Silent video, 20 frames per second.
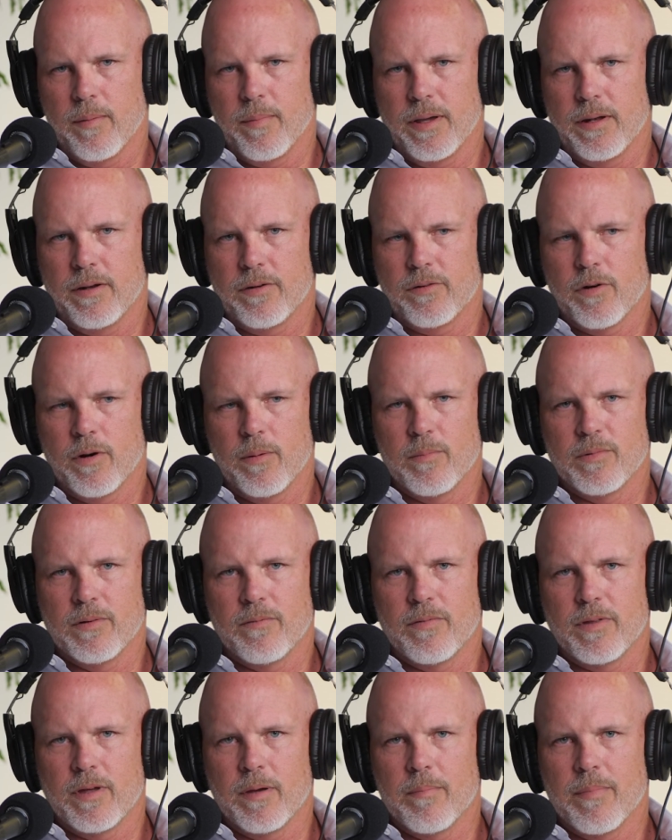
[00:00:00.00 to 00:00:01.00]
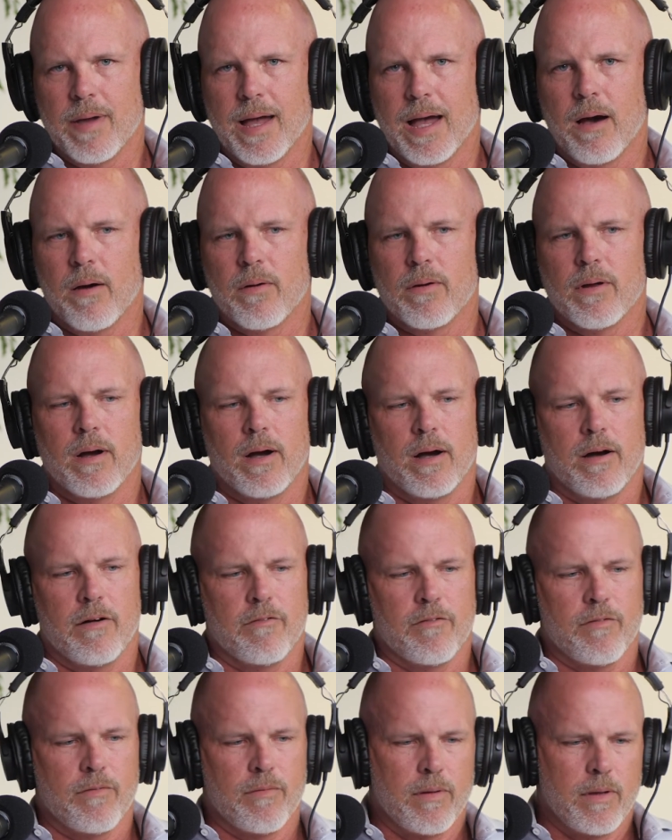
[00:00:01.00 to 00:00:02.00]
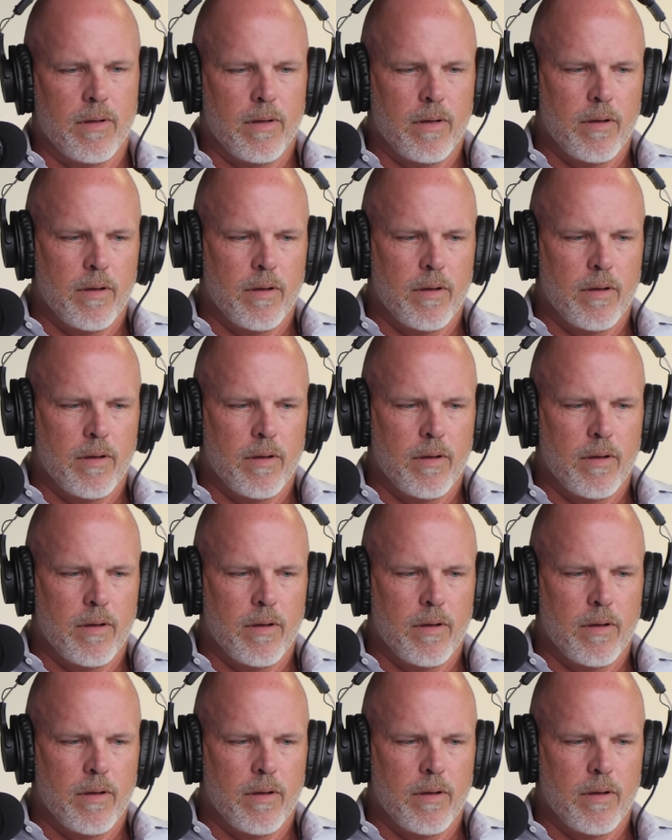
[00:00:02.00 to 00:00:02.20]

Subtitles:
In terms of the amount of